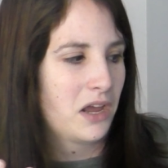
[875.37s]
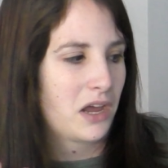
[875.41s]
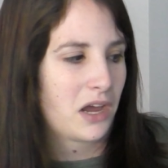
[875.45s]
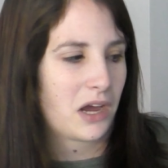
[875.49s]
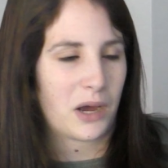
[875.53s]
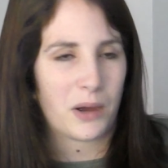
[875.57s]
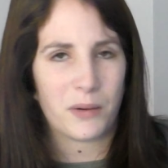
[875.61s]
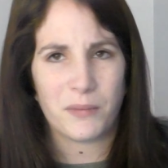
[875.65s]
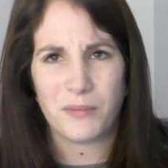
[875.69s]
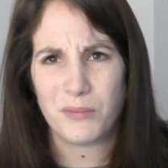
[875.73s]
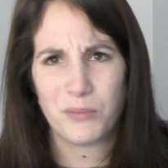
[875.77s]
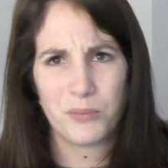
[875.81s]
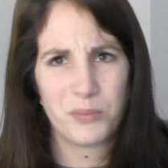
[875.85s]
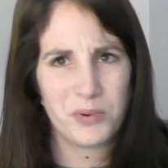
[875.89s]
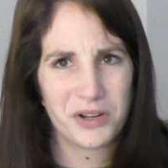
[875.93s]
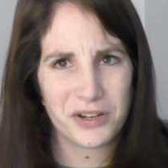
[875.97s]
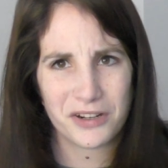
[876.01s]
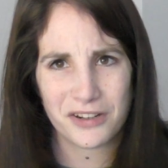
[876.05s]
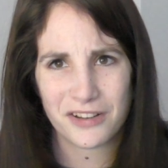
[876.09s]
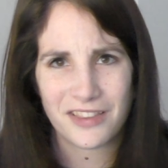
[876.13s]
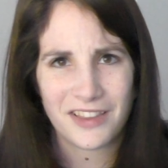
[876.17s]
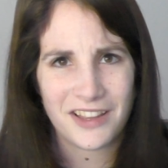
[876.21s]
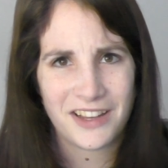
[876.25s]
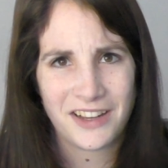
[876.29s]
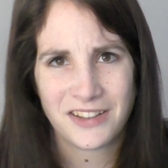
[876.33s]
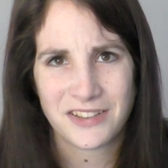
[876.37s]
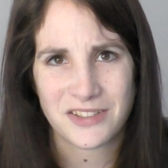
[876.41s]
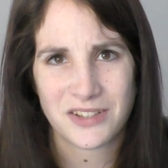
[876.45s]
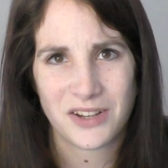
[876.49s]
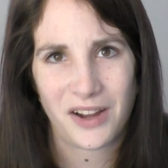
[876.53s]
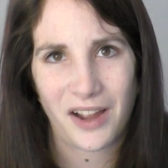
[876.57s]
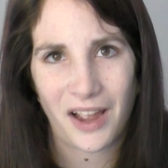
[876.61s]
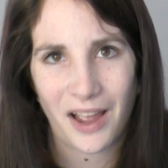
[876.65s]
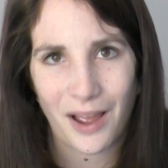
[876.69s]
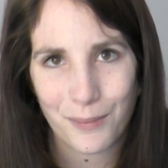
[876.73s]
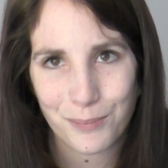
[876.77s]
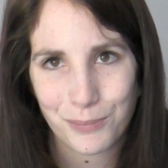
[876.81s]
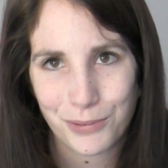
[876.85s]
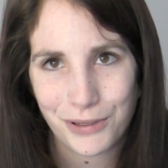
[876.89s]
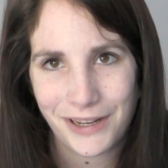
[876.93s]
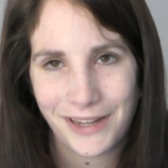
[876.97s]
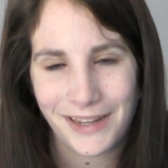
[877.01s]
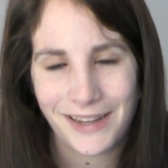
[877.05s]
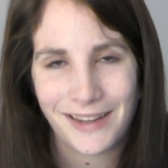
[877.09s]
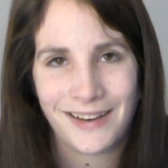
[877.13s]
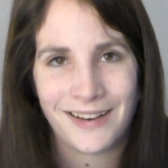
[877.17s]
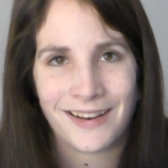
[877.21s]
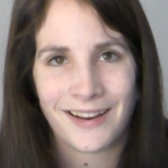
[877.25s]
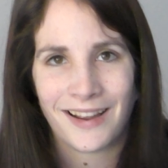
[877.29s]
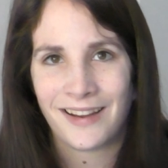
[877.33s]
Um, weird things are
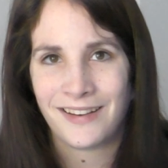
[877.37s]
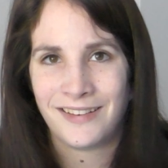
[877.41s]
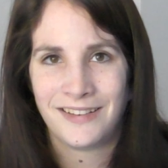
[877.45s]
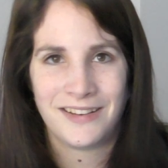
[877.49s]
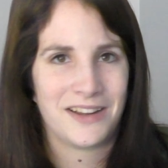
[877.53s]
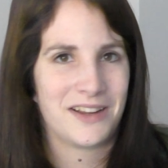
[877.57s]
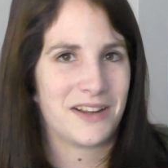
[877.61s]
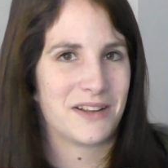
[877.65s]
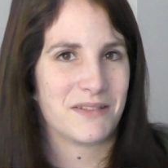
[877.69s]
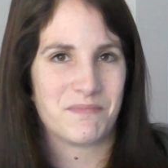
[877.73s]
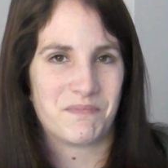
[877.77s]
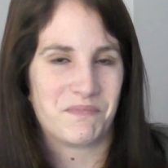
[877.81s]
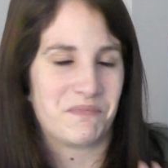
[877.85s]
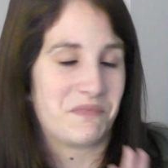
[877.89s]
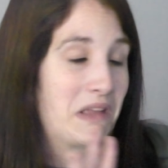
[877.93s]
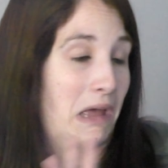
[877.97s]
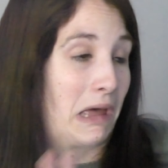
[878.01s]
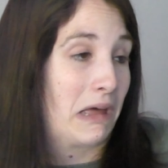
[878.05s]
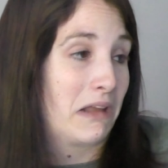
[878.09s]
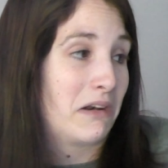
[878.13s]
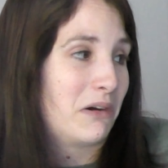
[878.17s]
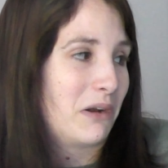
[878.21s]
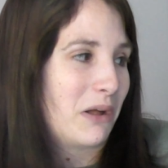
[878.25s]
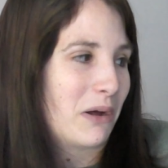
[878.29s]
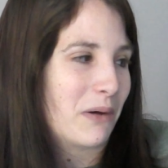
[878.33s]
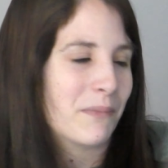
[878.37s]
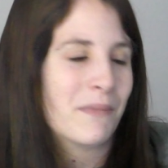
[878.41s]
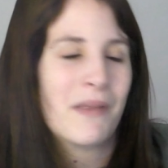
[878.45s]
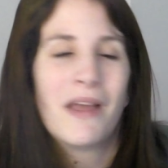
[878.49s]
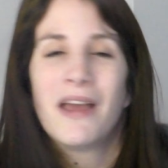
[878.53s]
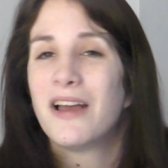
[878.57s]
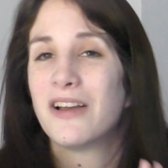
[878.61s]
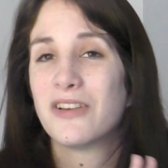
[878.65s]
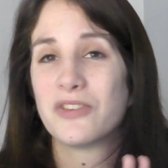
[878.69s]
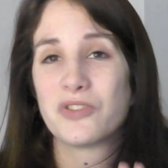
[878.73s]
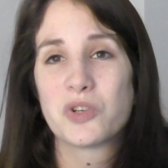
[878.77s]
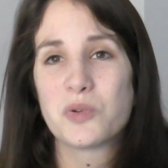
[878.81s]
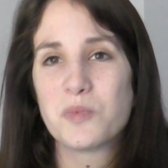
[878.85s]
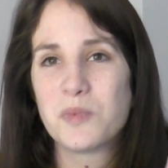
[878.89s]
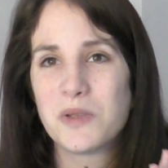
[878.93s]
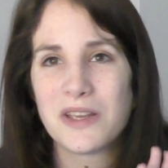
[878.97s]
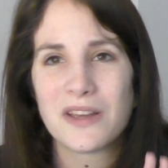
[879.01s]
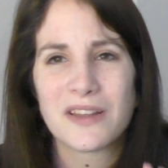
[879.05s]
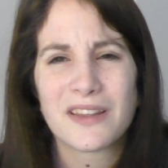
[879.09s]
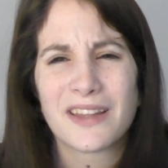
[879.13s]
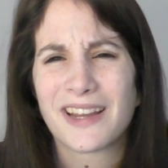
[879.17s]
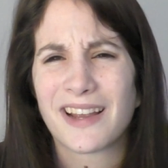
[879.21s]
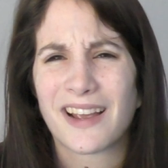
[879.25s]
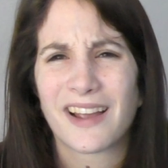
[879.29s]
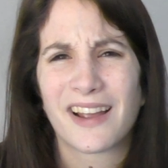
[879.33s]
happening. I, I don't know. Should be
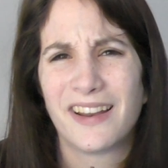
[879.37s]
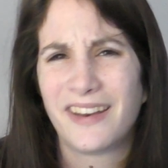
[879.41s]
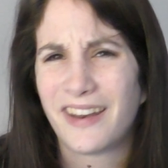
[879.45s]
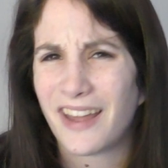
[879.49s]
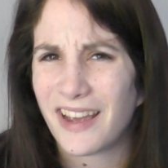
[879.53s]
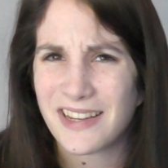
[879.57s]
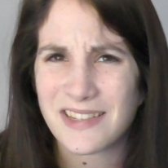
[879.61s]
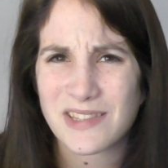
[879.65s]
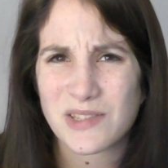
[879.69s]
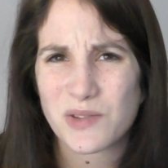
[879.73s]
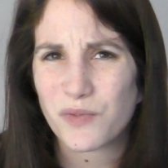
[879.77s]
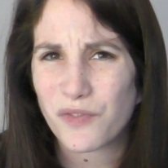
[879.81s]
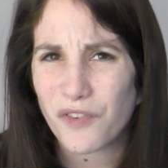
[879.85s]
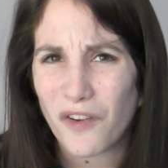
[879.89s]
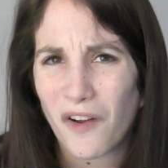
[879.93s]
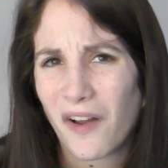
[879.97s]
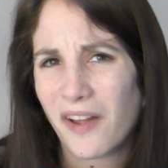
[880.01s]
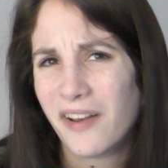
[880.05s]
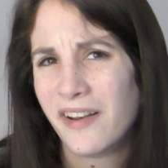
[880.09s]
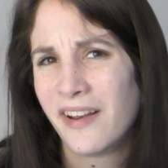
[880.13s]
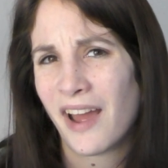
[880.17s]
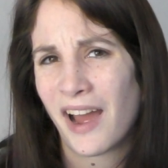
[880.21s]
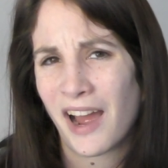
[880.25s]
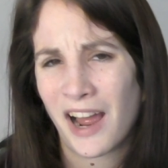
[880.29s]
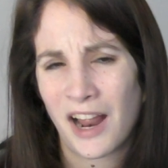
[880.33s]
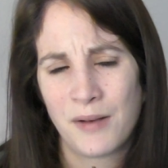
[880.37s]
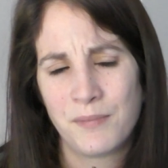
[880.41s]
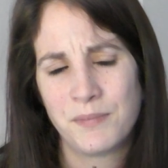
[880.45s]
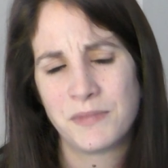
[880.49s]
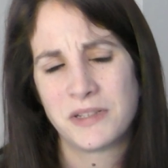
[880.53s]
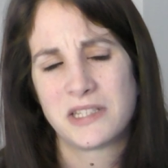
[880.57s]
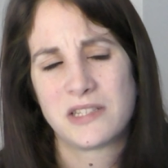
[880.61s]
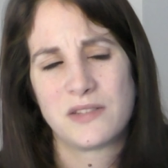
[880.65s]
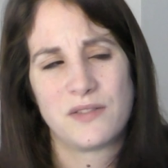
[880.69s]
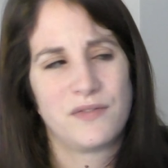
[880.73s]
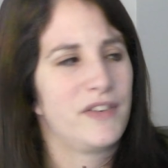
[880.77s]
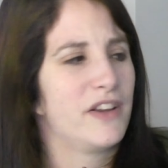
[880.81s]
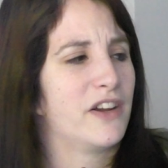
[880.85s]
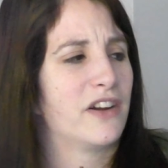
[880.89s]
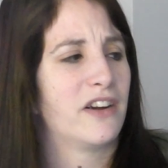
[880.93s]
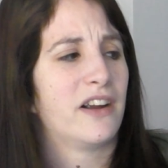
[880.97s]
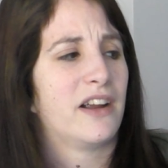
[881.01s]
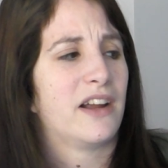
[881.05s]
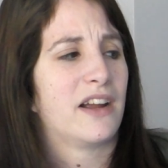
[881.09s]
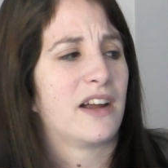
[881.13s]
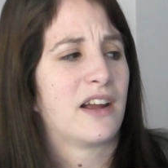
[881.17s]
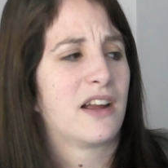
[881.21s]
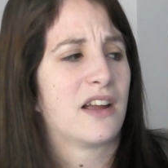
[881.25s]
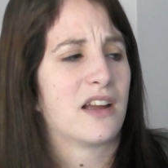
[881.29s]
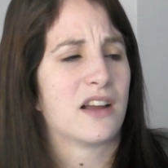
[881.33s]
a nice, fun,
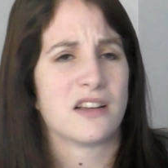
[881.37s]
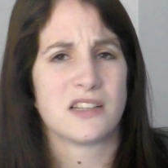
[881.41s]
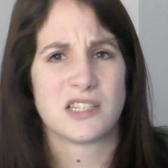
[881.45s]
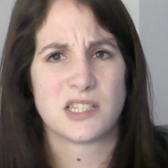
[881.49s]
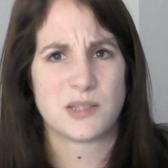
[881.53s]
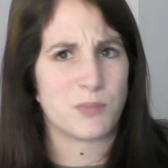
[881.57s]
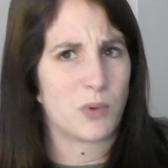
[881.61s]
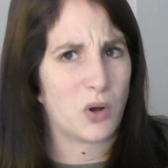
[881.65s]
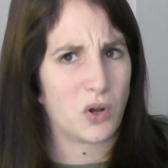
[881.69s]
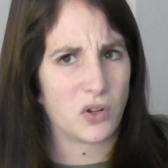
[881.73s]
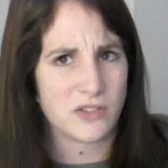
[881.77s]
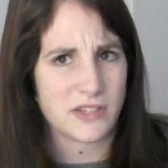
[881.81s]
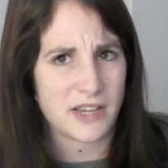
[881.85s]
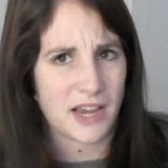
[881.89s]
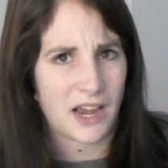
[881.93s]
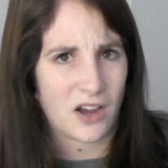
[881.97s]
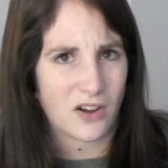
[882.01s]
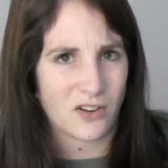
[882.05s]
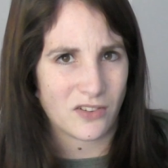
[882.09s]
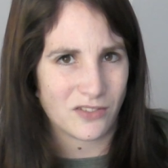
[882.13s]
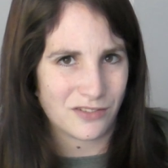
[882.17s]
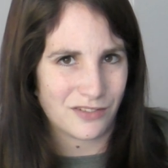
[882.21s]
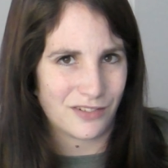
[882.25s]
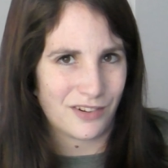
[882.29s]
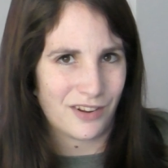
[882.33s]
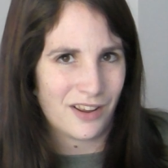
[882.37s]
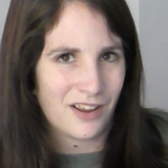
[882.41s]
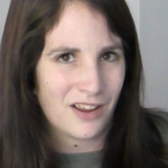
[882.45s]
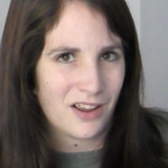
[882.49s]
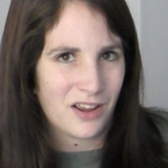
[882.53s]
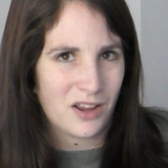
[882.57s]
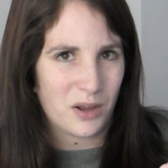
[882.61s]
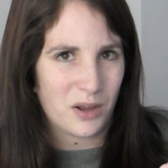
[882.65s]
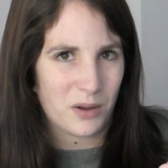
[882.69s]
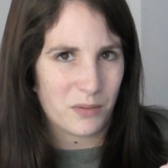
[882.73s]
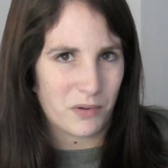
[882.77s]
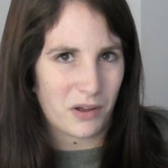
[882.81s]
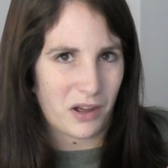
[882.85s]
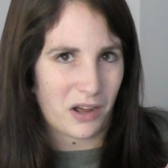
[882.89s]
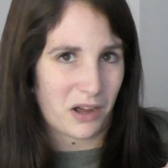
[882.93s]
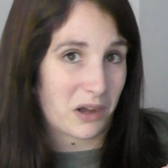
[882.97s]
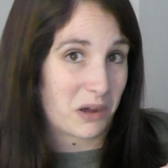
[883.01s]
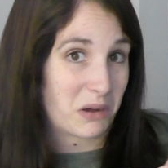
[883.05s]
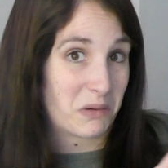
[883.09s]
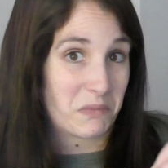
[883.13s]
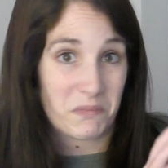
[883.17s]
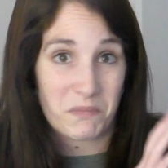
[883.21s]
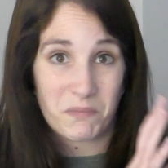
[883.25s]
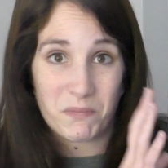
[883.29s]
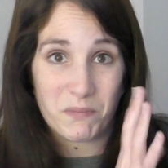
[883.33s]
atmospheric, small town
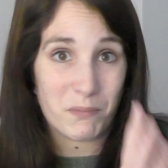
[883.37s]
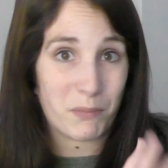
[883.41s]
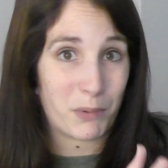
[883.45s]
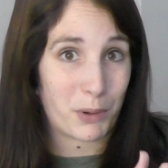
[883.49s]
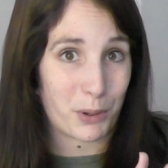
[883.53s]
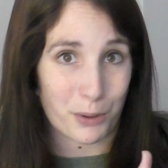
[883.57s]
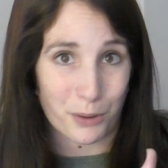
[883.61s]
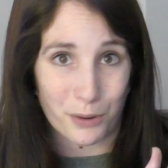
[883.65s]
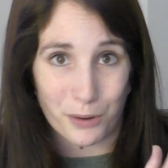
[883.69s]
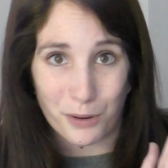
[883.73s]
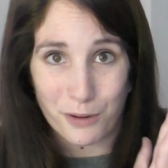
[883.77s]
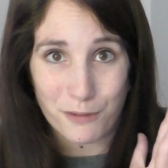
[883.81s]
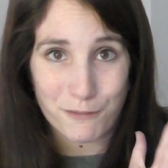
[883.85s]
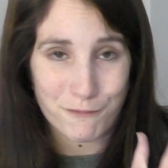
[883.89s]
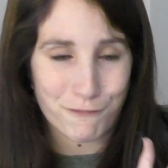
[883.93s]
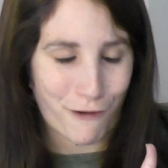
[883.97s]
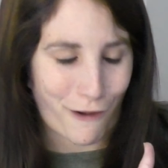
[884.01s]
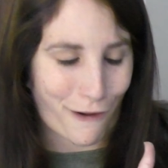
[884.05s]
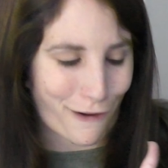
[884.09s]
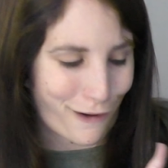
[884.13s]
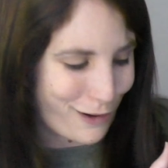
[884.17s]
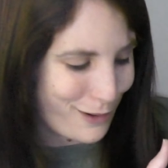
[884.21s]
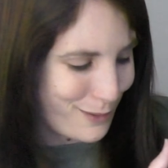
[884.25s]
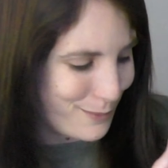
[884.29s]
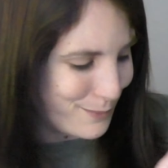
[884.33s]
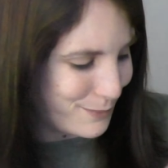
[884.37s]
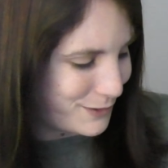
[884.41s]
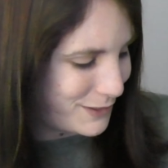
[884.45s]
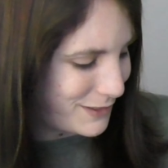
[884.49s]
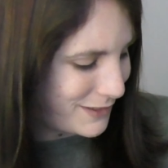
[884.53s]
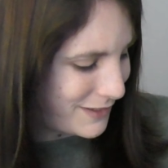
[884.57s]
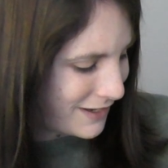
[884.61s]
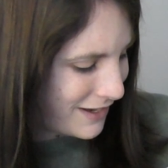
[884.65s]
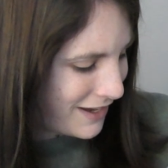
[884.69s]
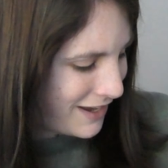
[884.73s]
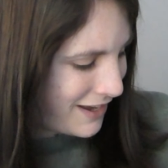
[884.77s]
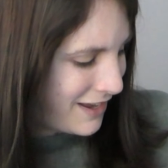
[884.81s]
uh, murder vibes.